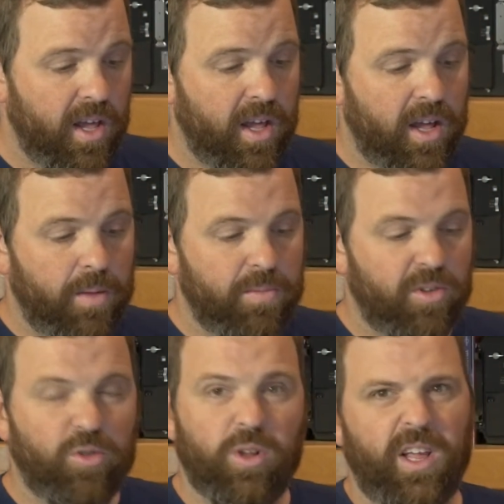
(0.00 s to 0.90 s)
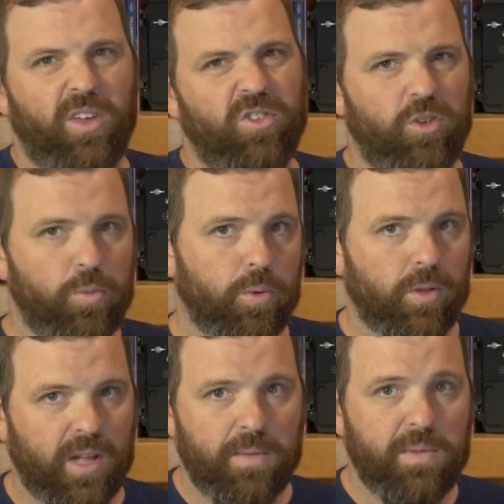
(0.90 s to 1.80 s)
They're sort of like a super
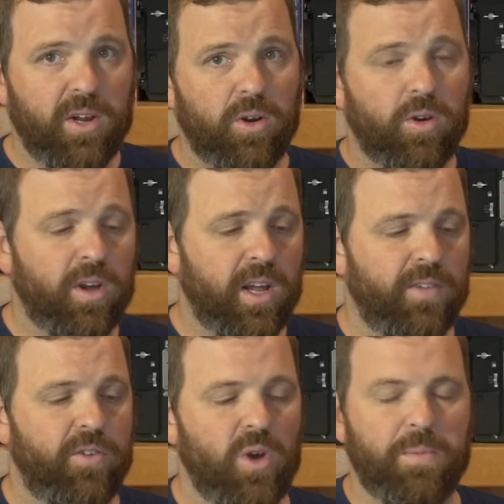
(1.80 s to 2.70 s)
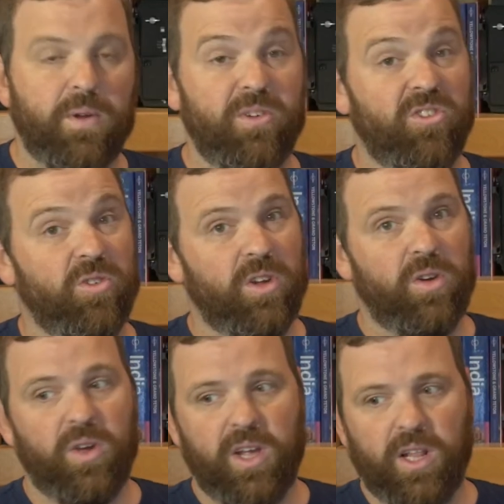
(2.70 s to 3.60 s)
light meter, and if you happen to be
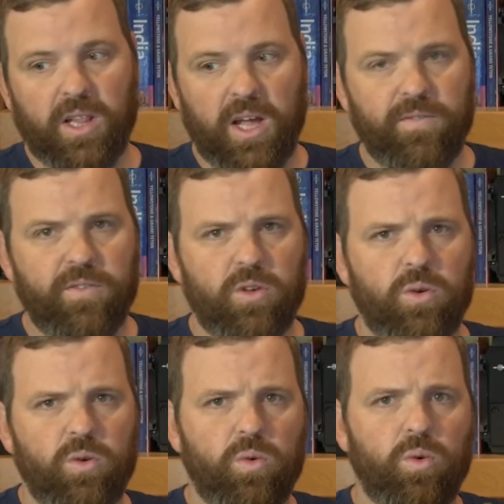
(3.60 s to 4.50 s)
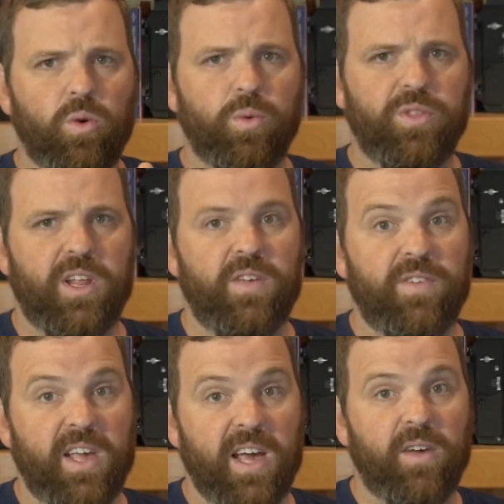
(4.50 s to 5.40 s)
shooting in live view or with an
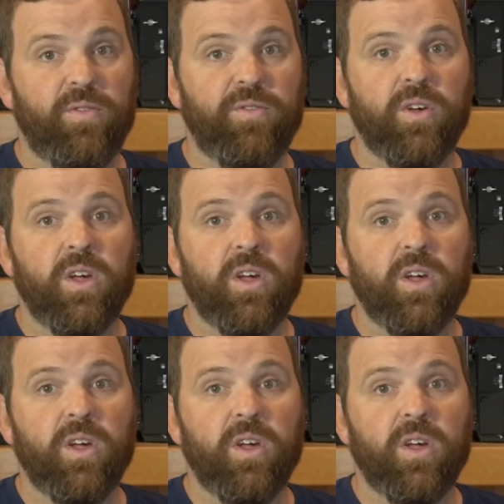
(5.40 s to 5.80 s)
EVF,